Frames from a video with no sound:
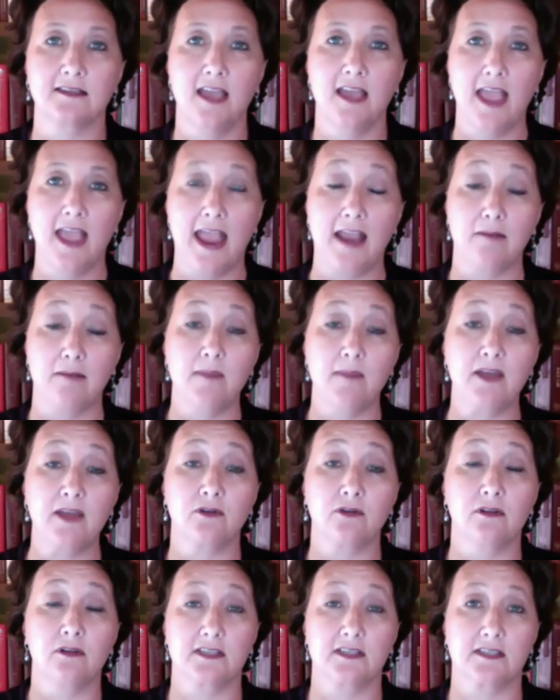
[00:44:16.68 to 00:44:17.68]
and
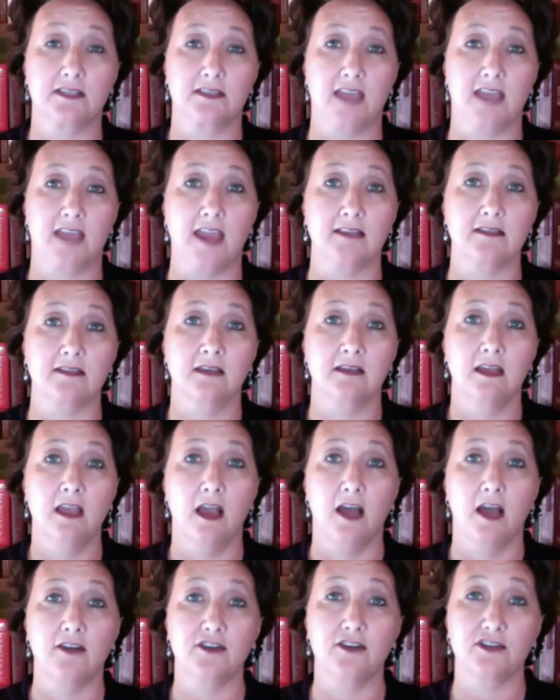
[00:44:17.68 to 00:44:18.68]
mineral estates
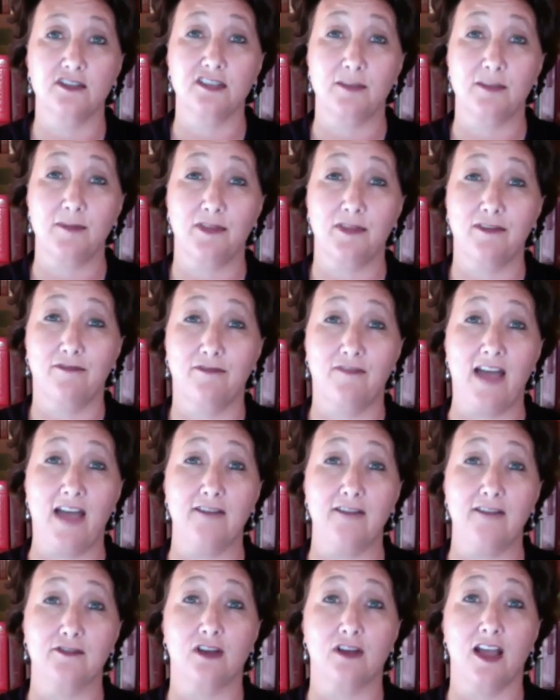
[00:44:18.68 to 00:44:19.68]
under some of the
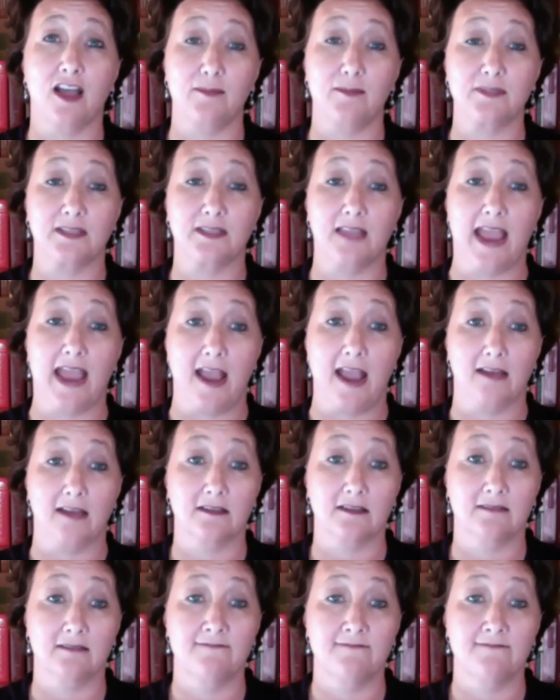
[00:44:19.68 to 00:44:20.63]
5 tribes' land.